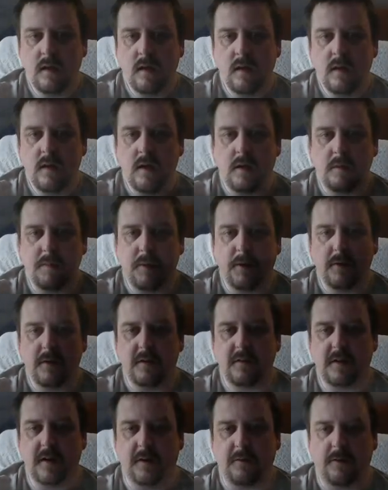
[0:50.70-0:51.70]
You can build
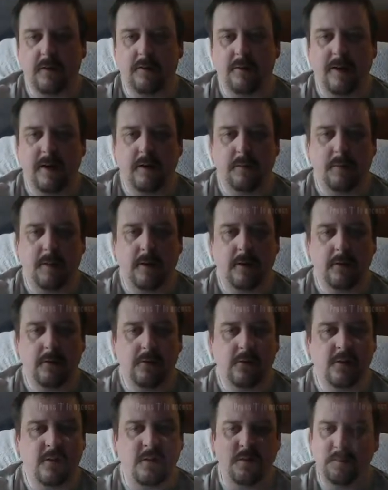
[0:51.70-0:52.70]
yourself little
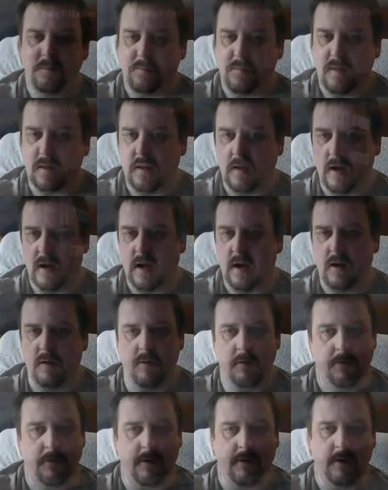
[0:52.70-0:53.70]
outposts
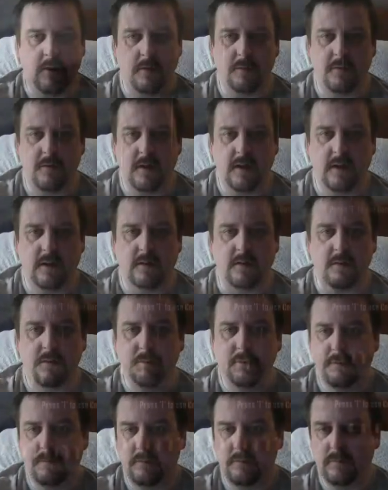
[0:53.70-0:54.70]
with various machines.
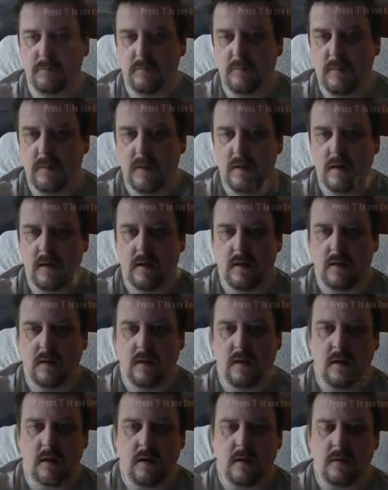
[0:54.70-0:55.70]

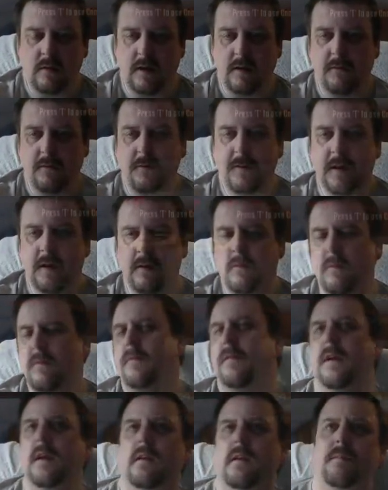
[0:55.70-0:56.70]
So
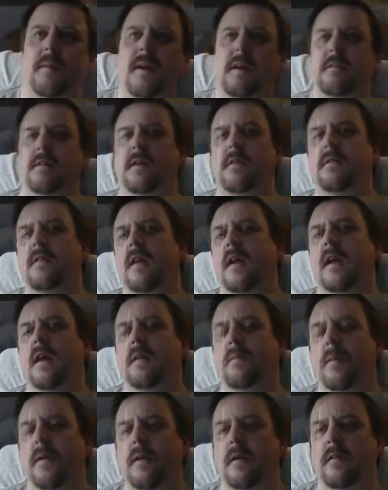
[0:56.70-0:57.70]
think Space
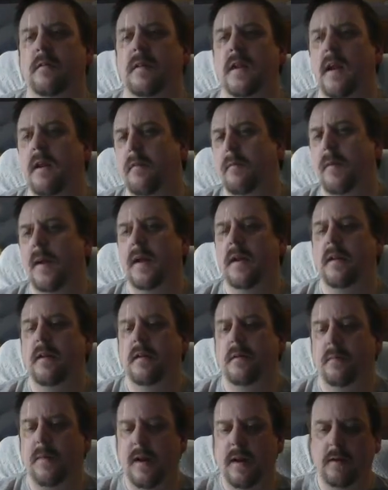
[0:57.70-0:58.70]
Engineers, but instead of being
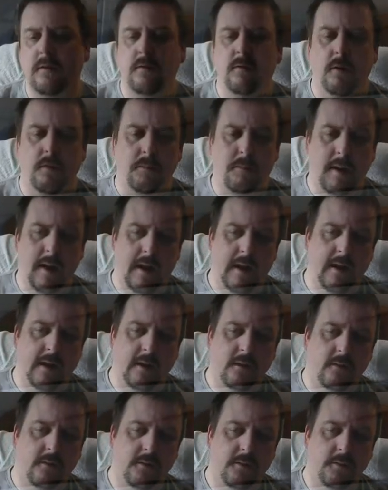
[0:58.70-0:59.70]
in space, you're on
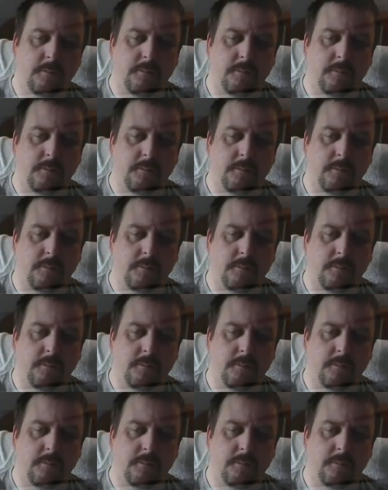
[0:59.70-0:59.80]
planets.